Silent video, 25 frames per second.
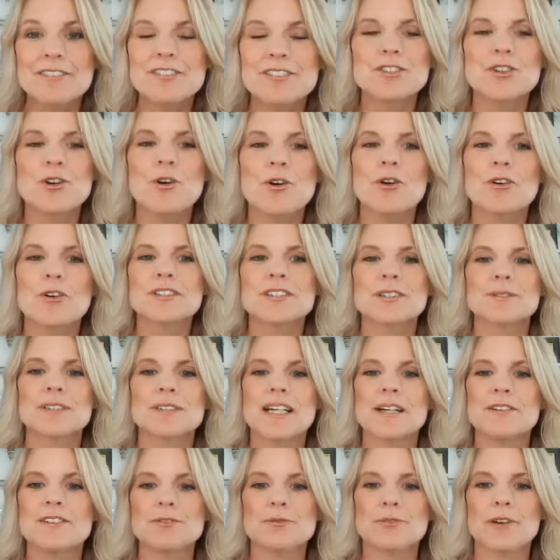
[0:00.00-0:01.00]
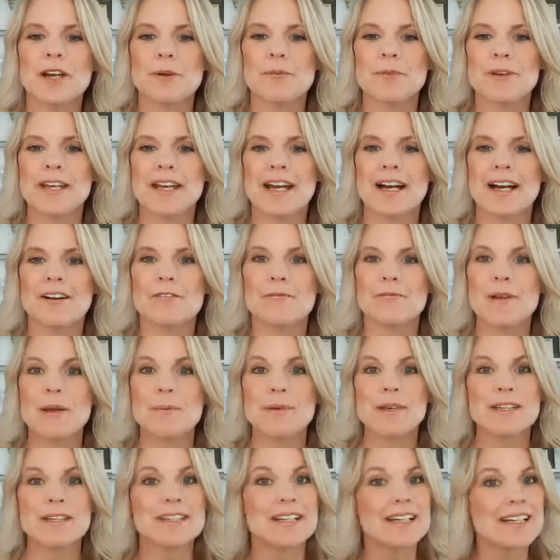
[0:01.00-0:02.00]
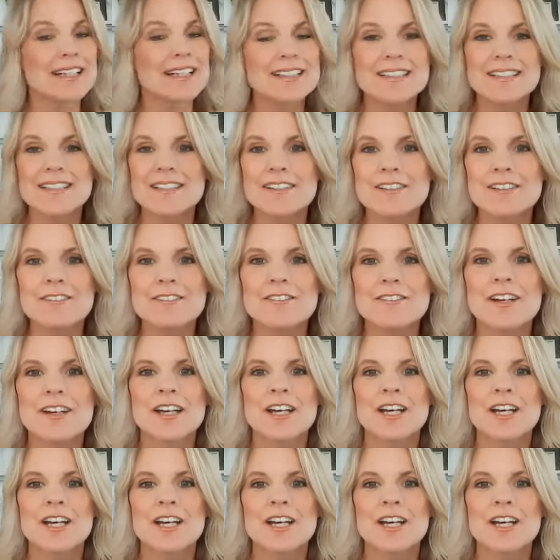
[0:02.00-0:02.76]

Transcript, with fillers: So sometimes right, we have maybe negative